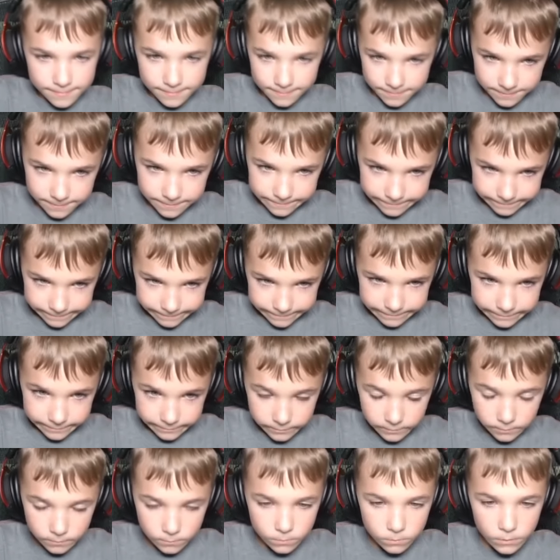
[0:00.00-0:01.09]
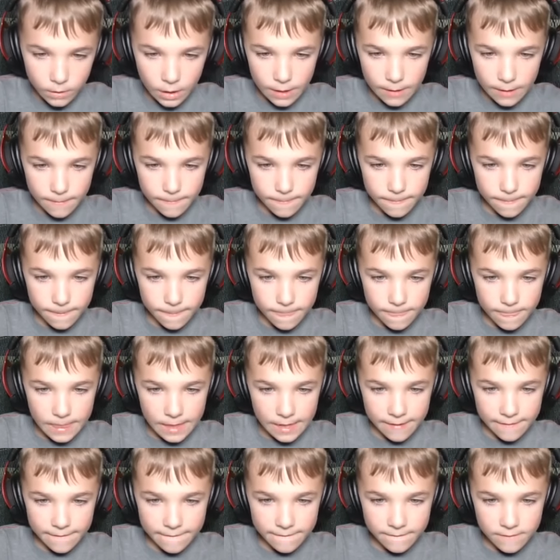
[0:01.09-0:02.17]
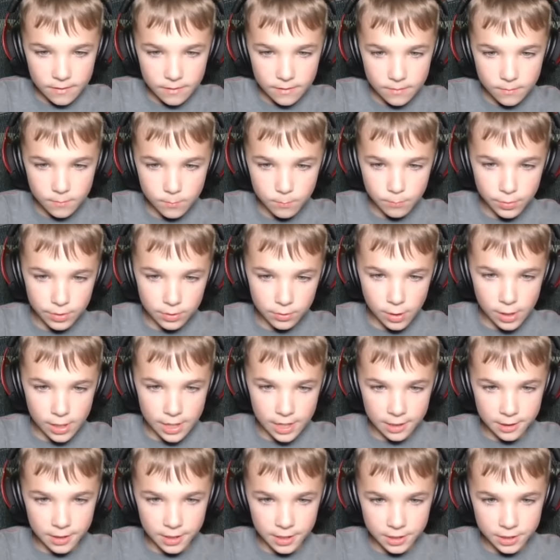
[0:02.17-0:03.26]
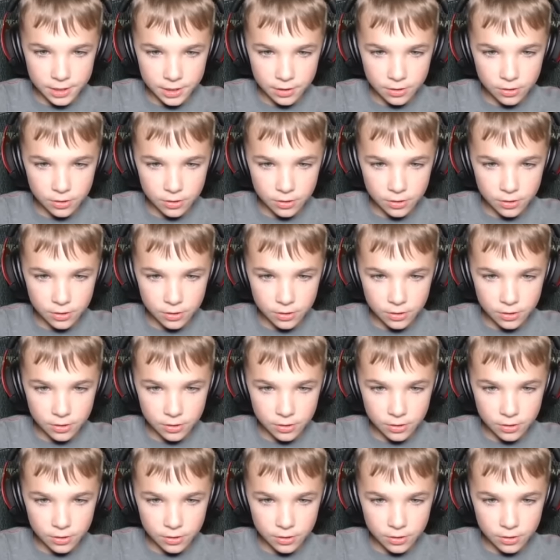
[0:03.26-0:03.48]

Yeah, this golf cart sucks. Look but look at this.